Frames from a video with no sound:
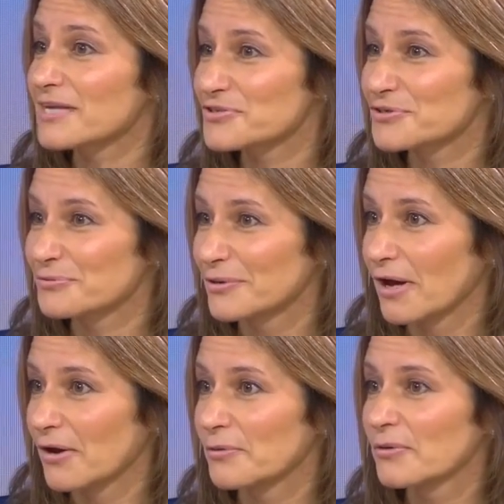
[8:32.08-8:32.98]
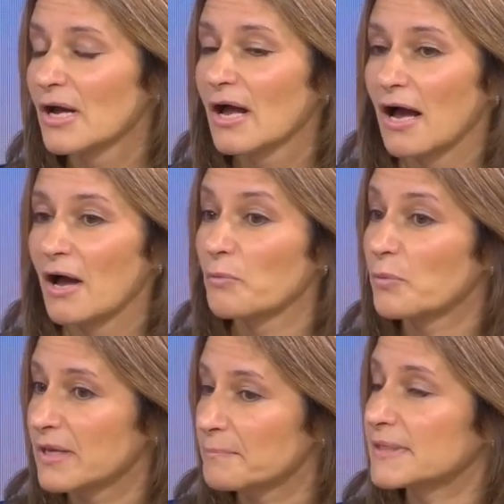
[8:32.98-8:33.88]
as you know,
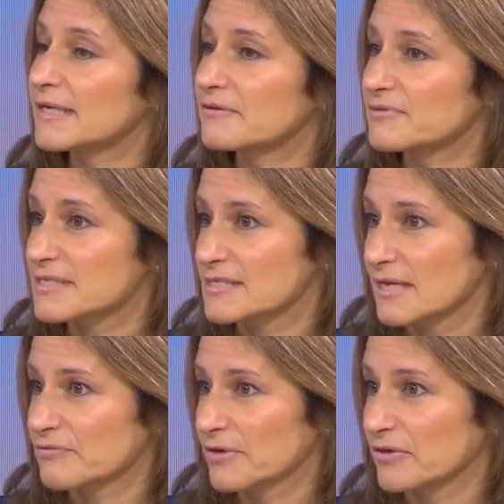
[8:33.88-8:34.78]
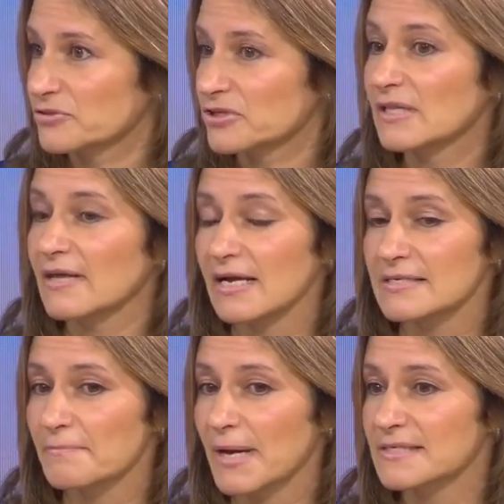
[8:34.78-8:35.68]
we believe is a safe country. That
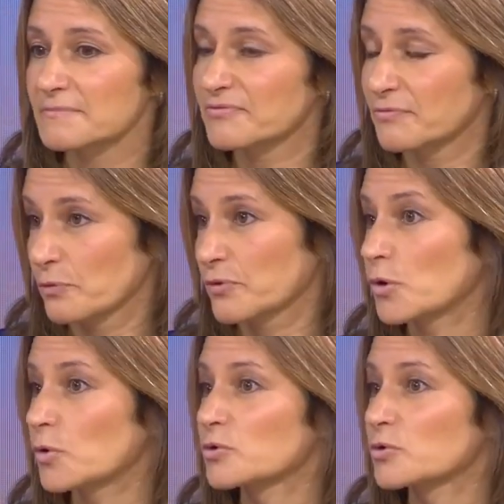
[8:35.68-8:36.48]
is a matter before the courts.